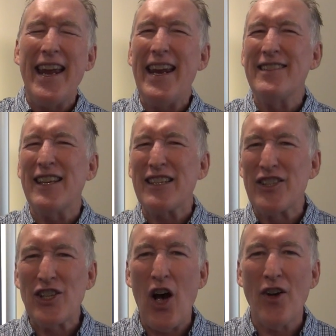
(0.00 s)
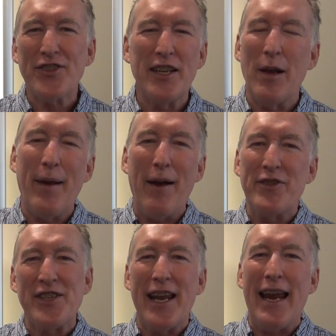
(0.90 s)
He's exhausted. I mean, I would say